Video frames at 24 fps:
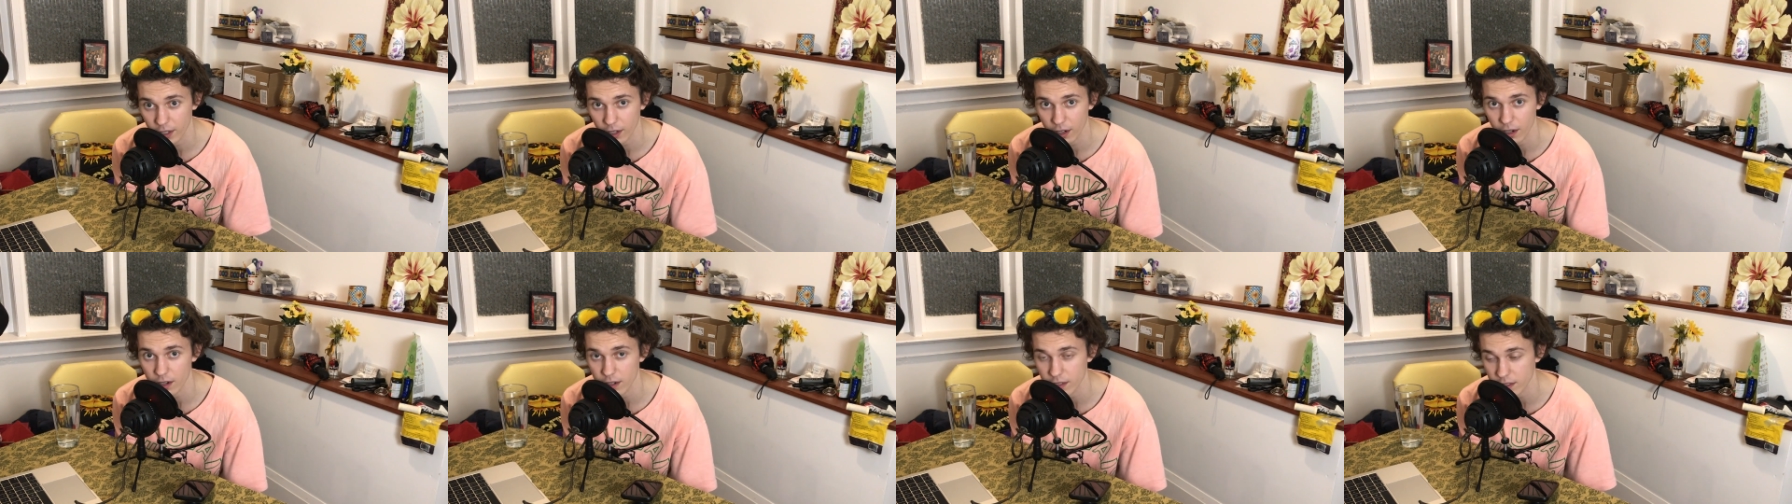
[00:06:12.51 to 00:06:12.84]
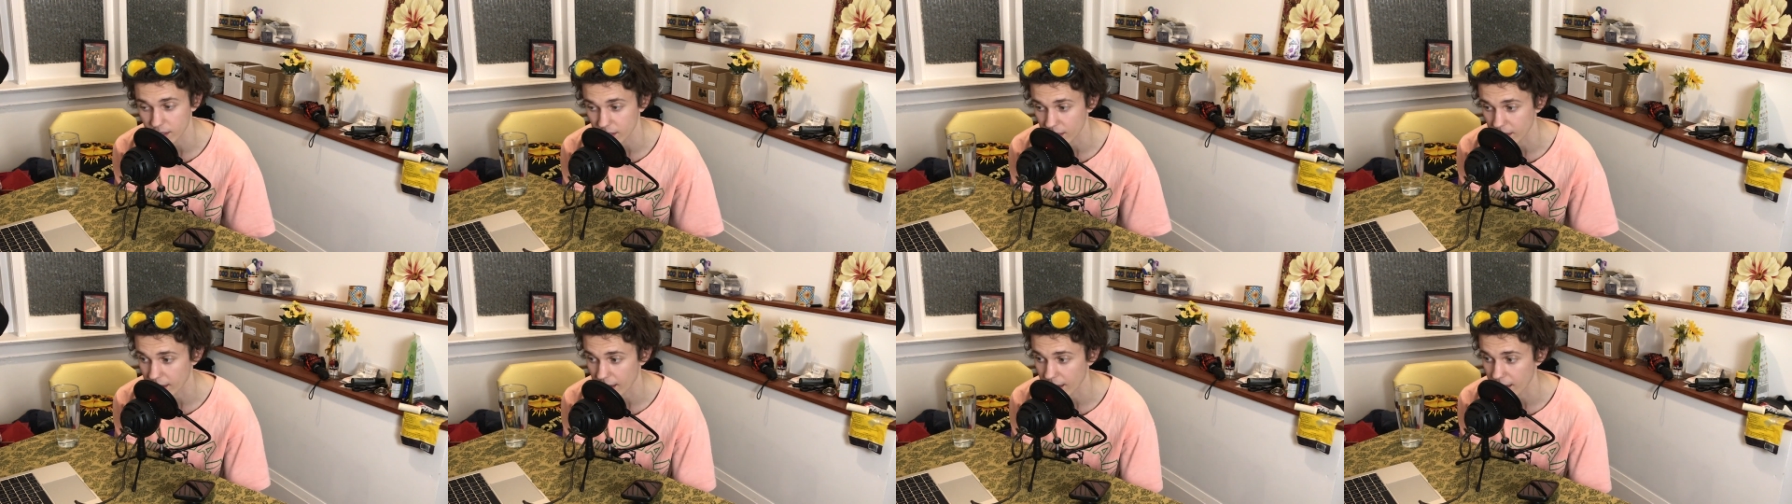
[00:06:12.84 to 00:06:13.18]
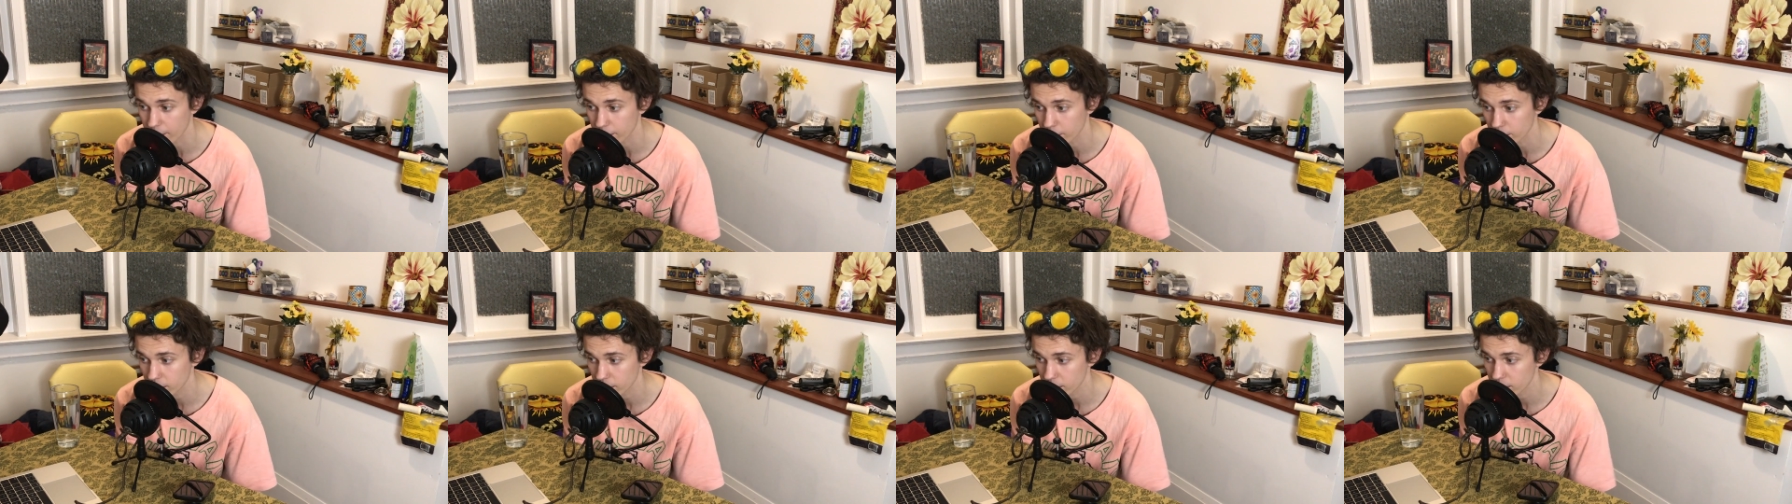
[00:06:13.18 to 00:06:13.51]
cards and
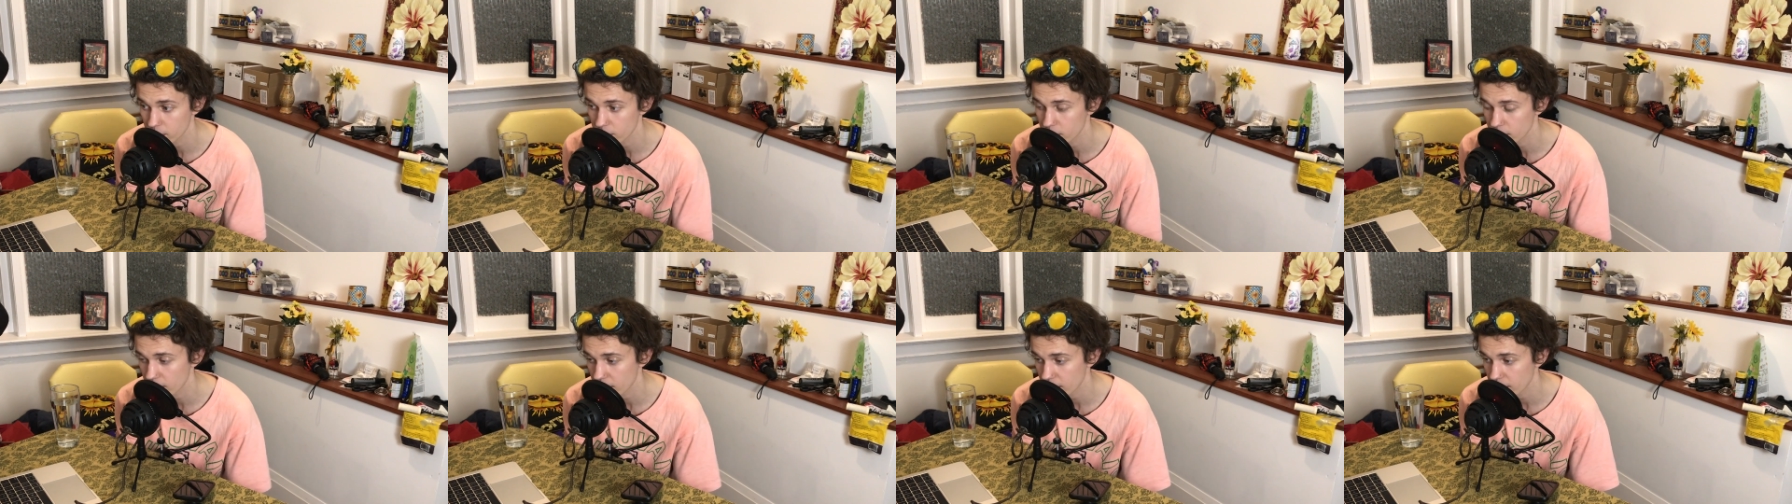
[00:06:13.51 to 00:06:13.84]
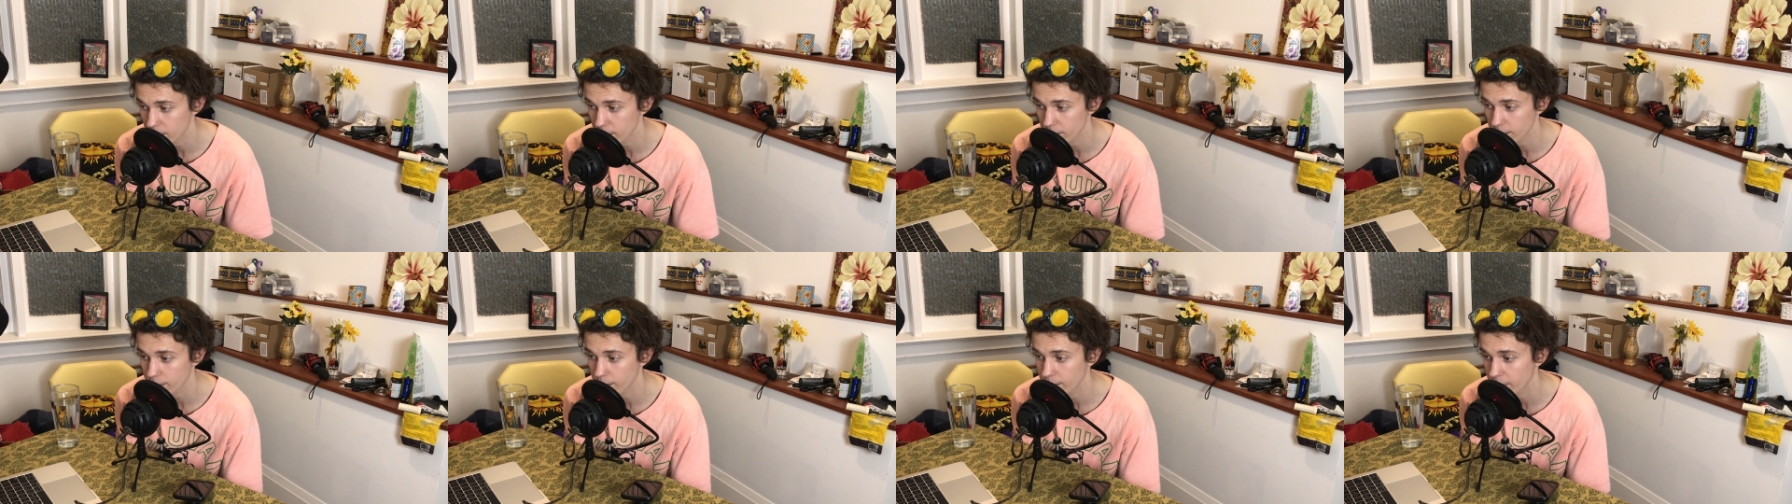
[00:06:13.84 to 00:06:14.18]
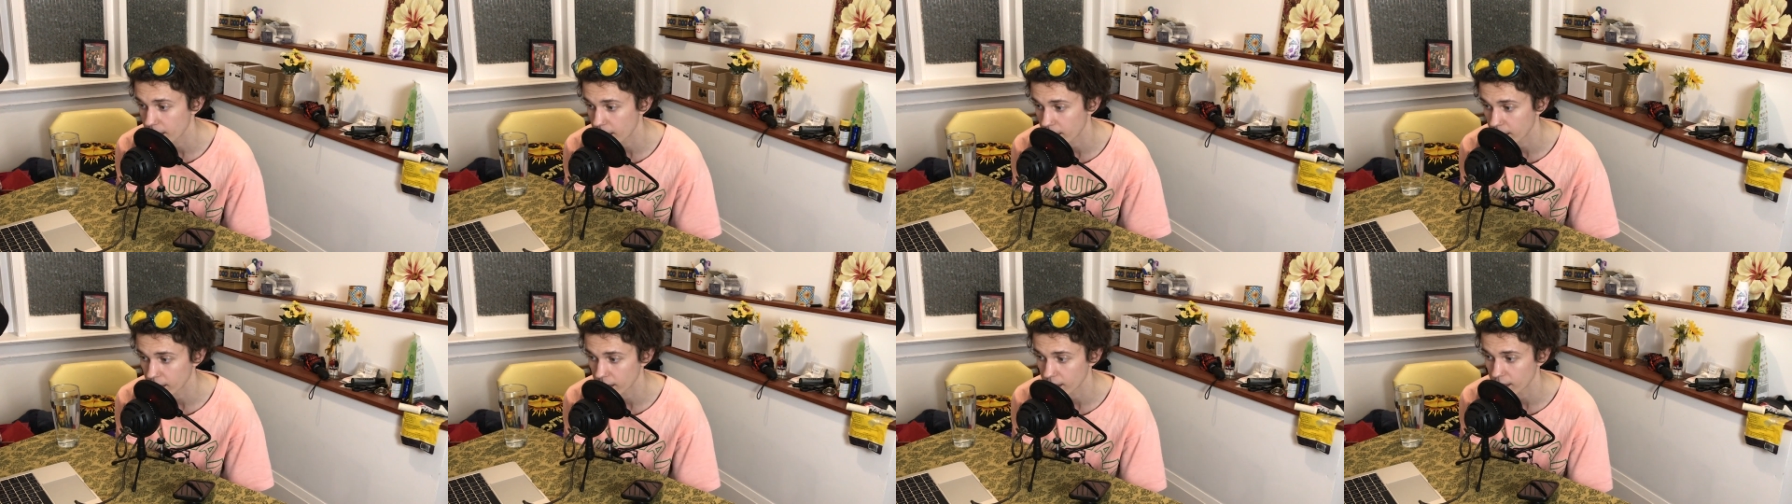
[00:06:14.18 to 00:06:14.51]
gamble and shit and,
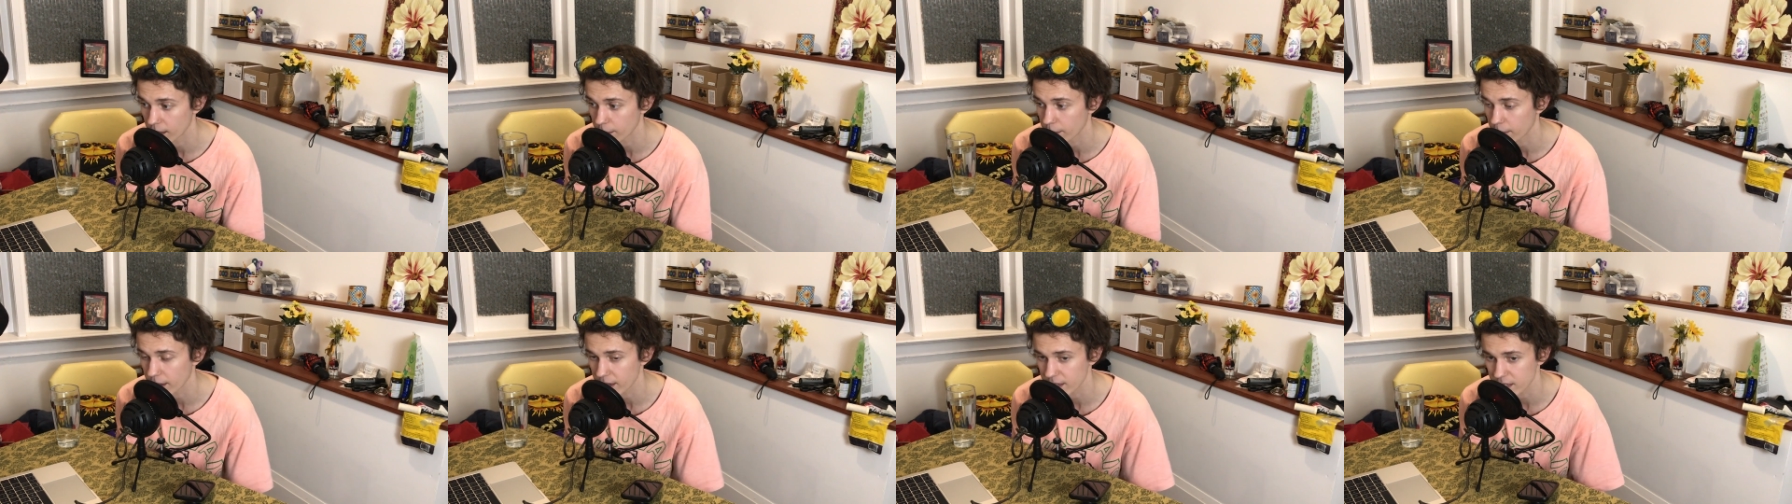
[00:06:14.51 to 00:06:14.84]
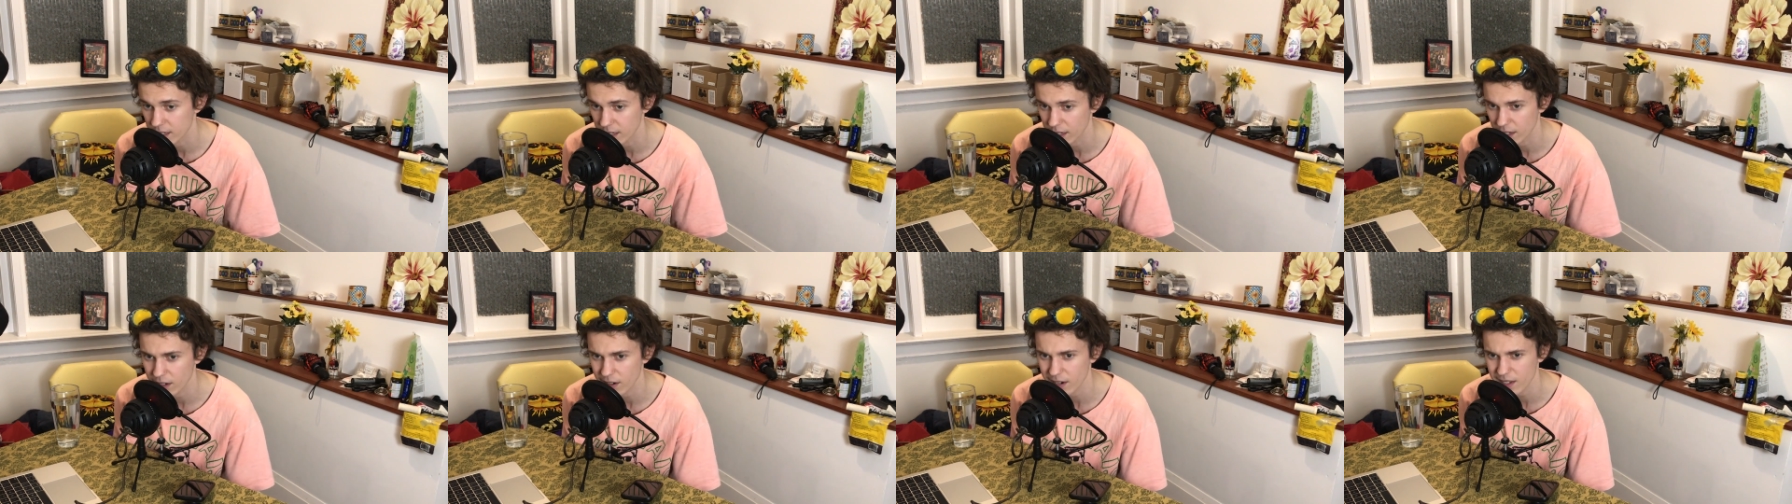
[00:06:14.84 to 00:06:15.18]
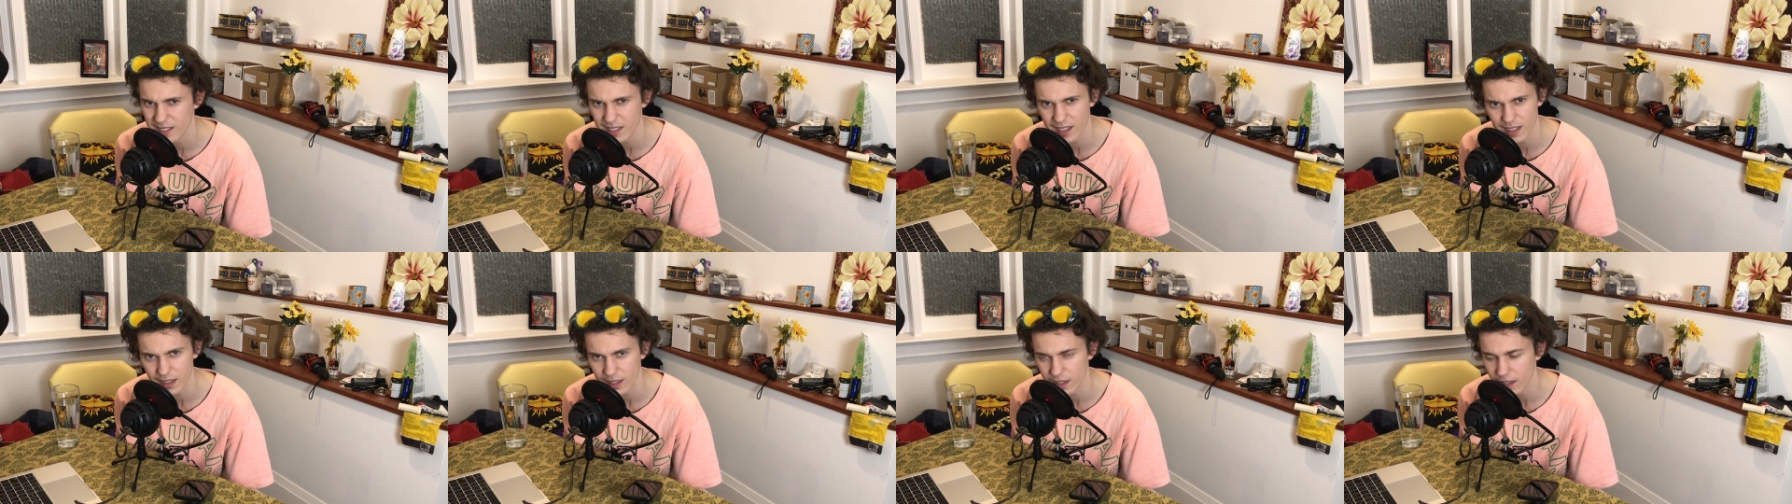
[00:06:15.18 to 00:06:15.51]
and uh, buy
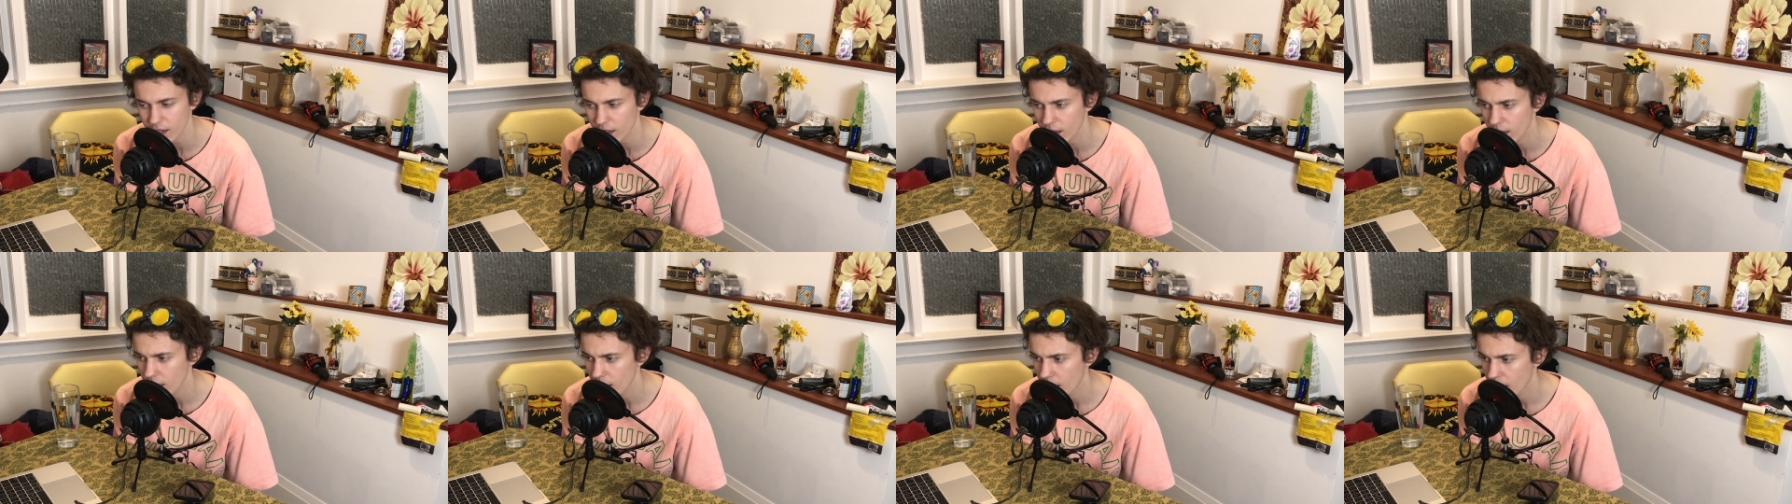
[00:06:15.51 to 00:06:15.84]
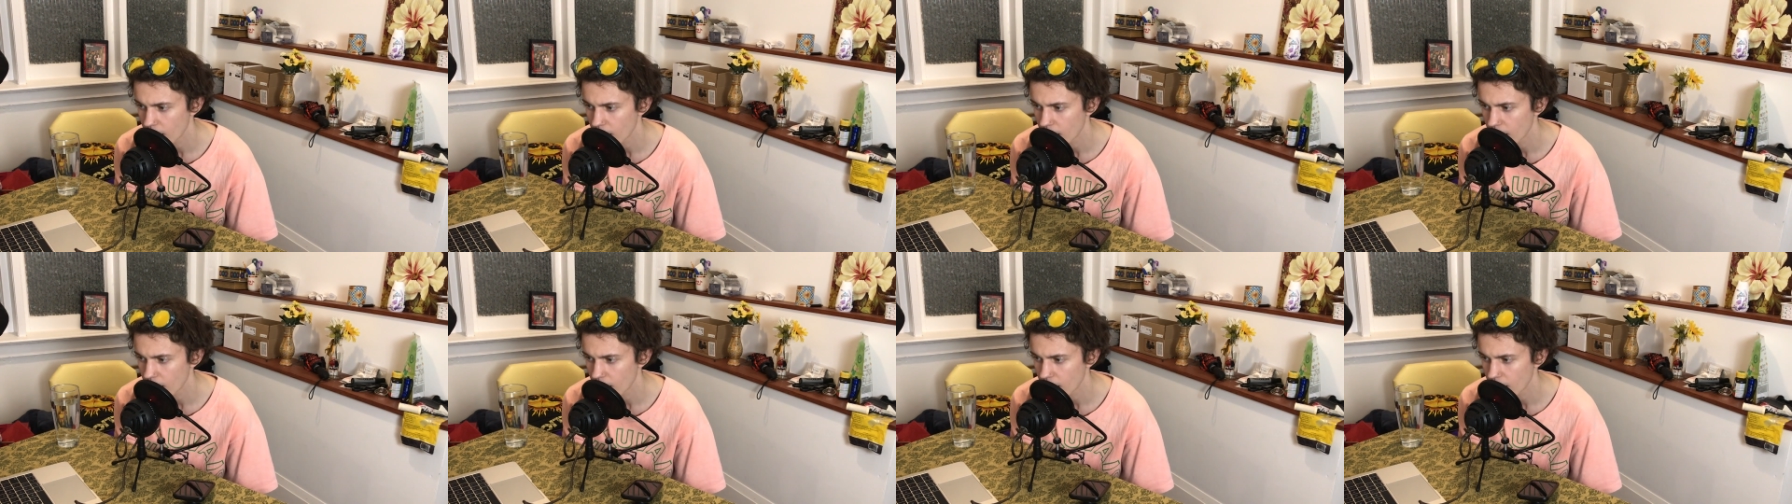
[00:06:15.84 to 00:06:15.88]
cigarettes. I think.